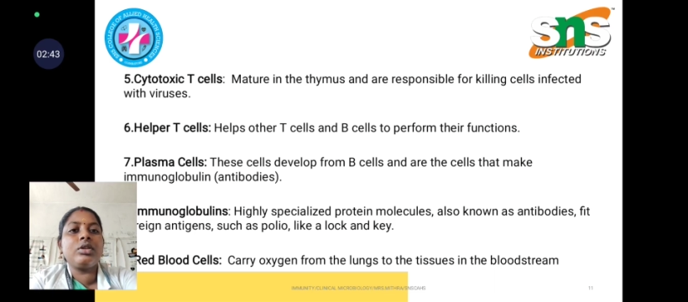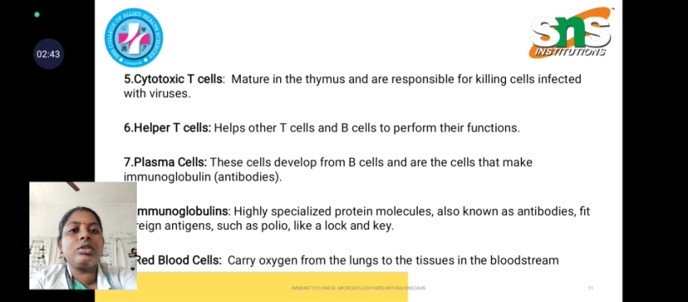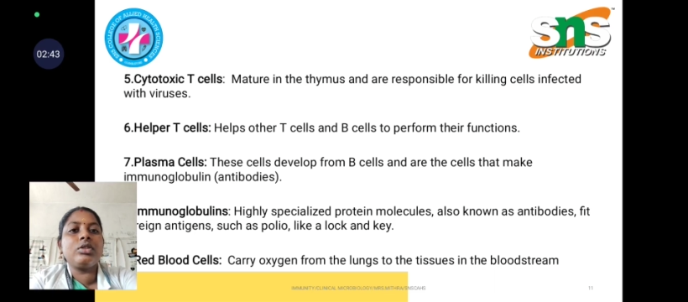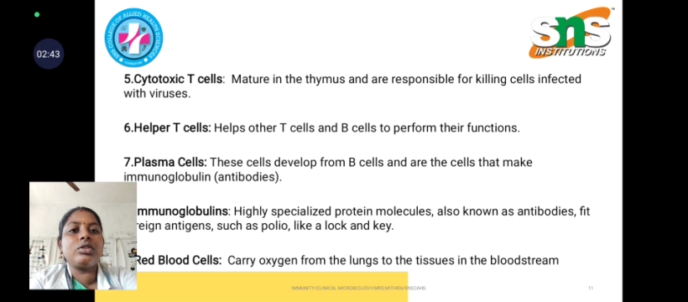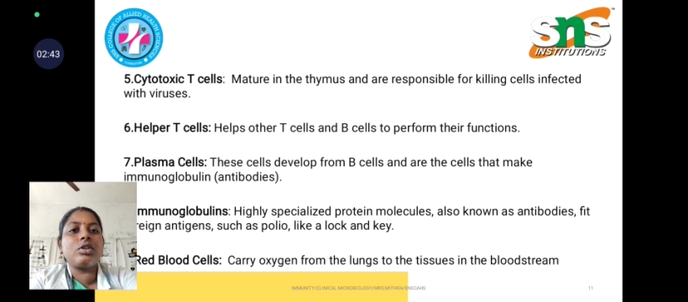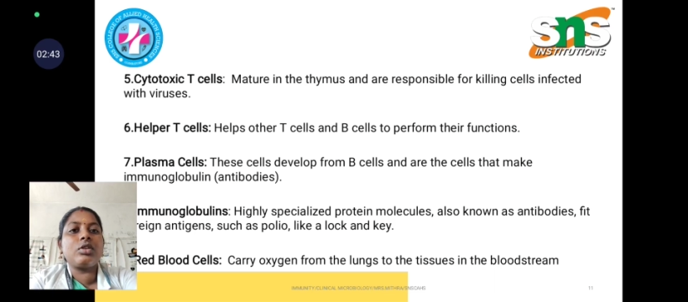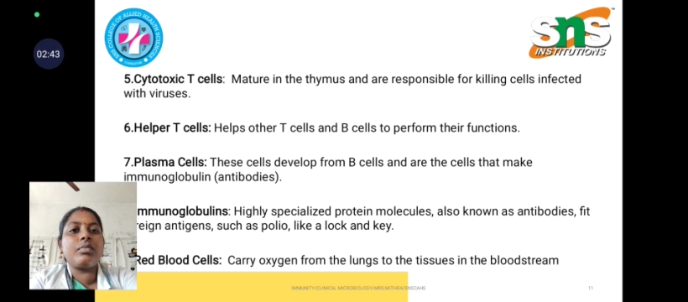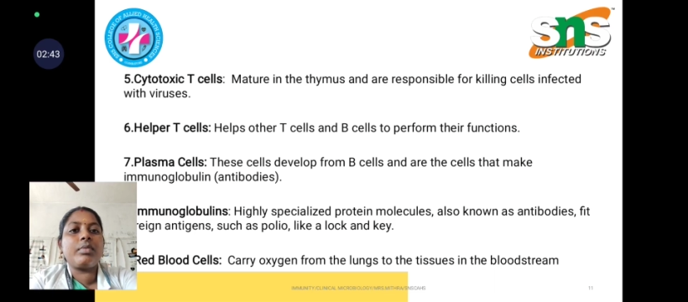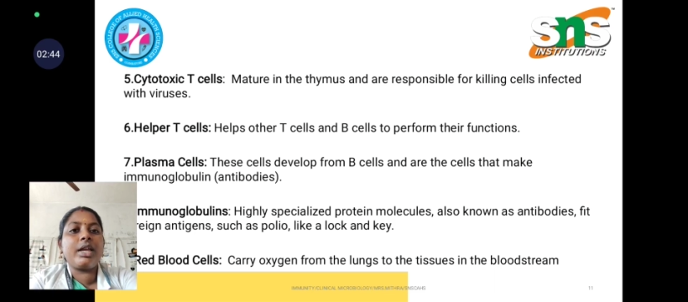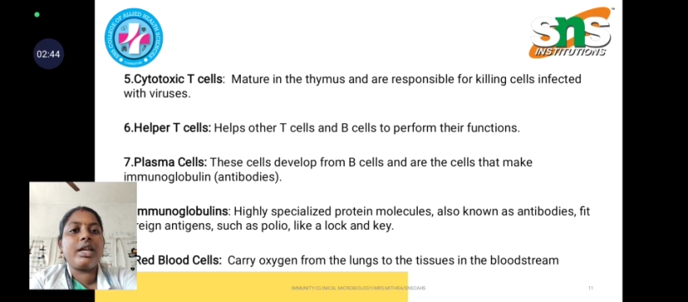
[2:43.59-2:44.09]

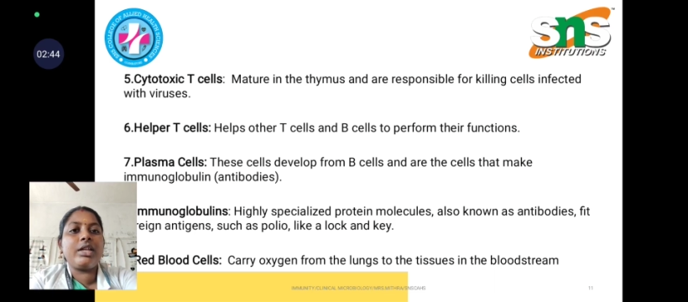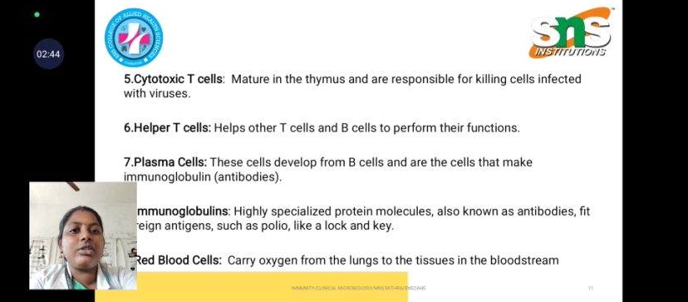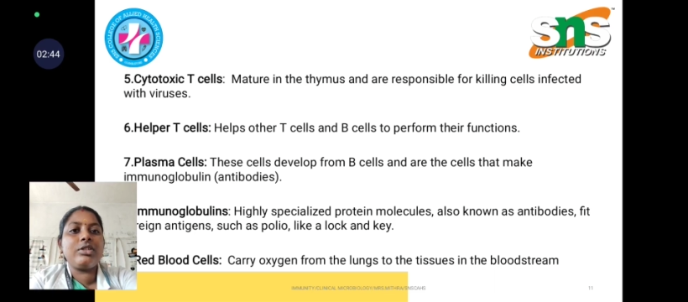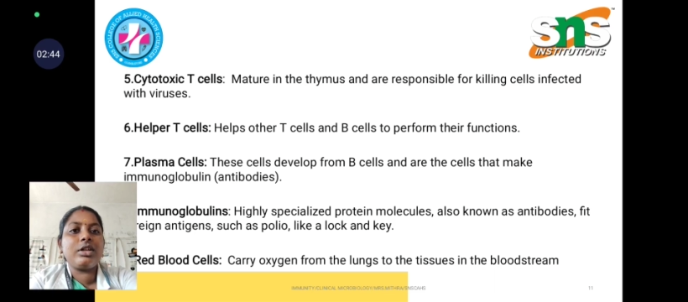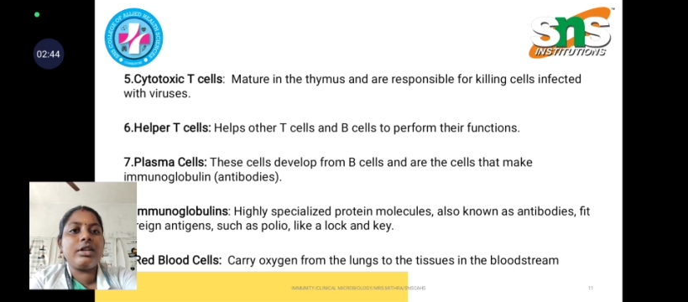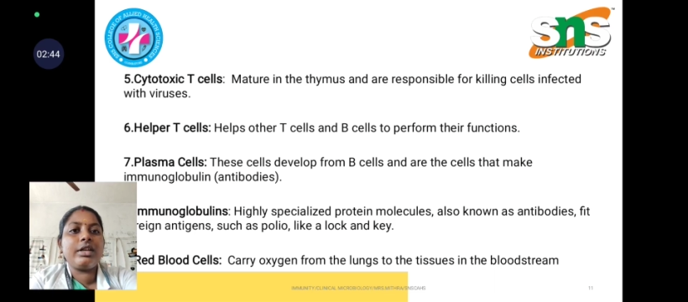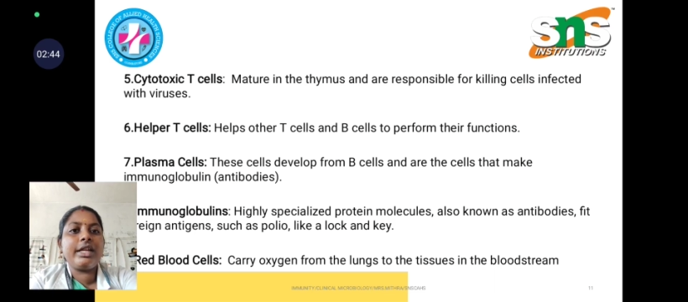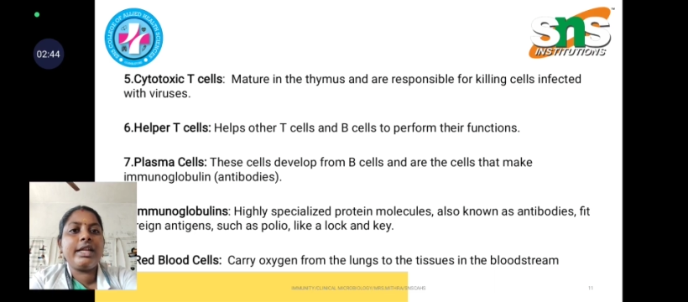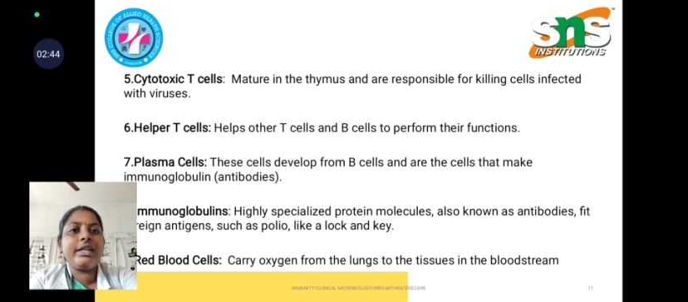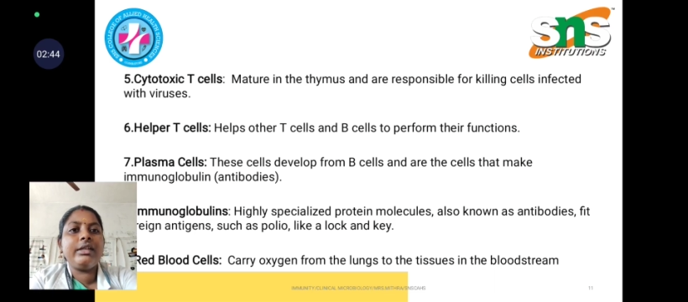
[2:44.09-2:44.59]
So
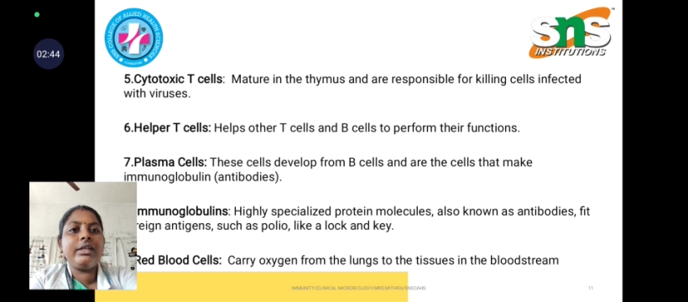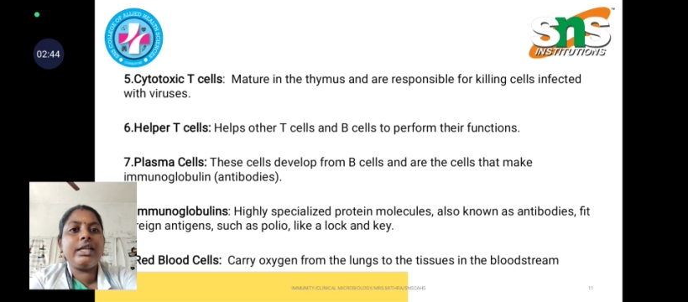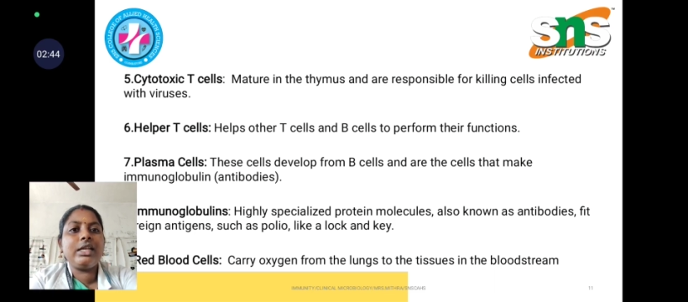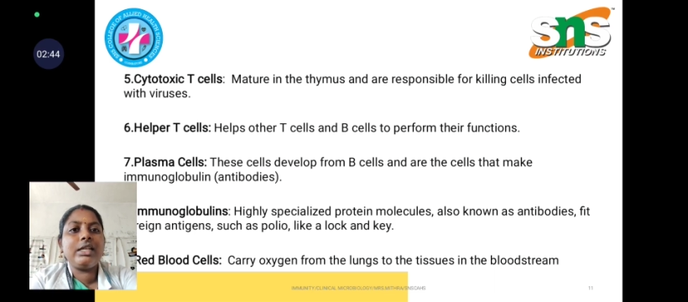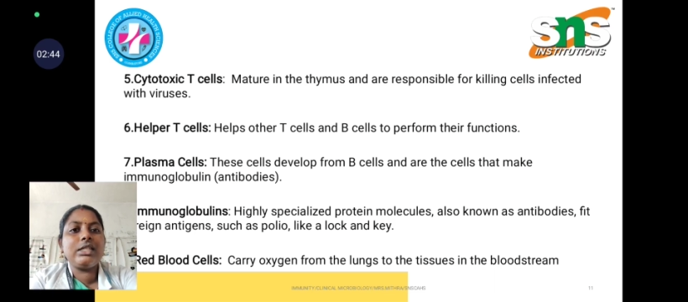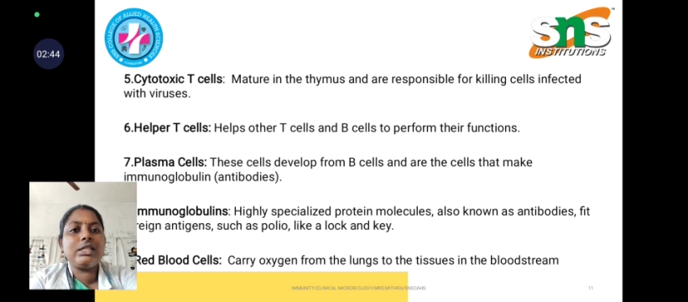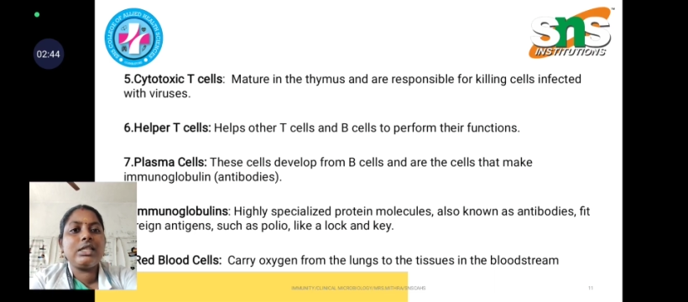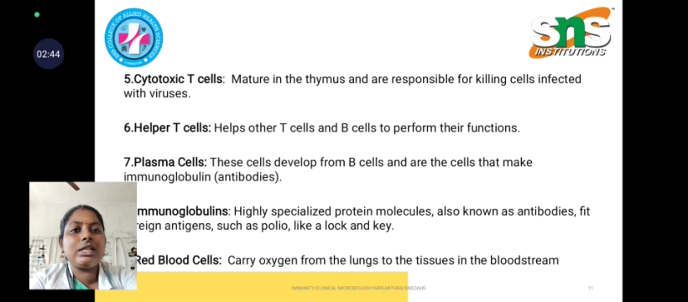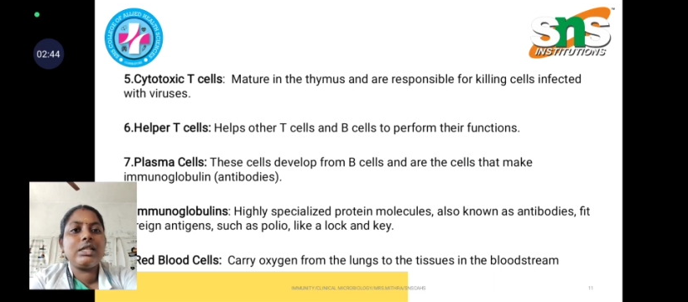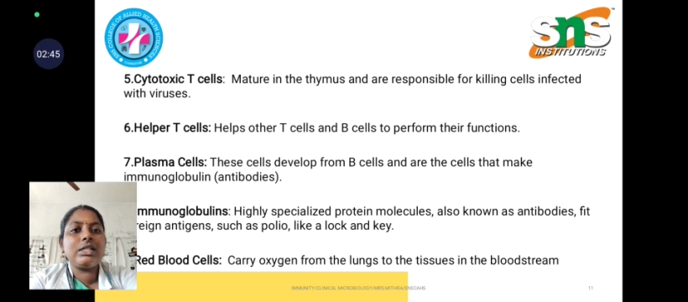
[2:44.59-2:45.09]
majorly T
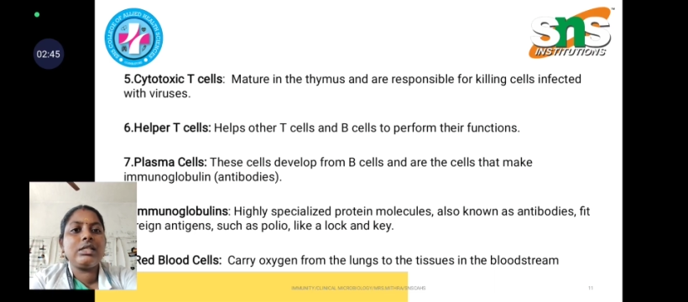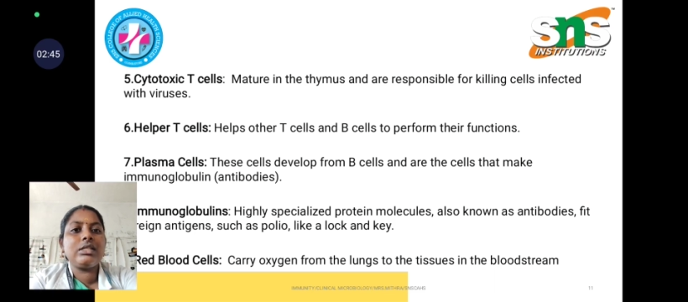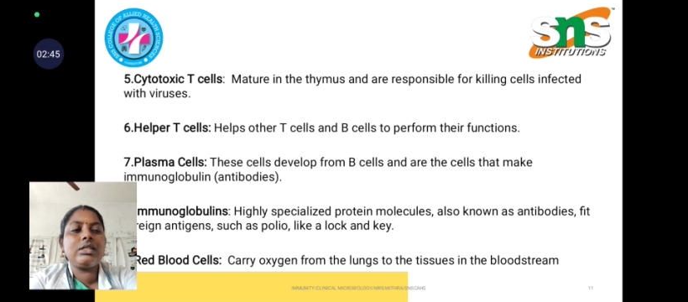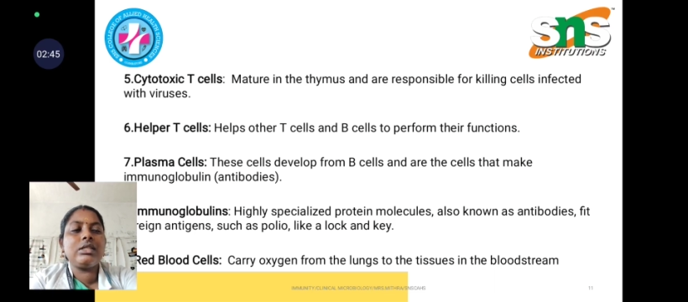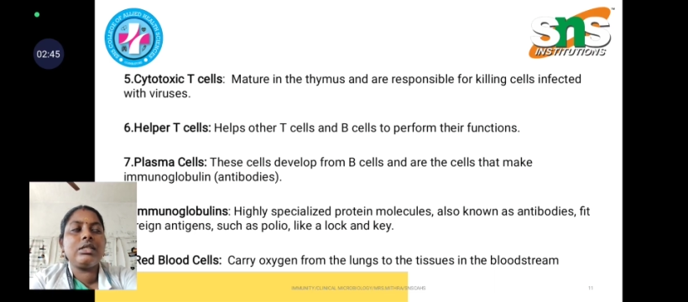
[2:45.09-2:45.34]
cells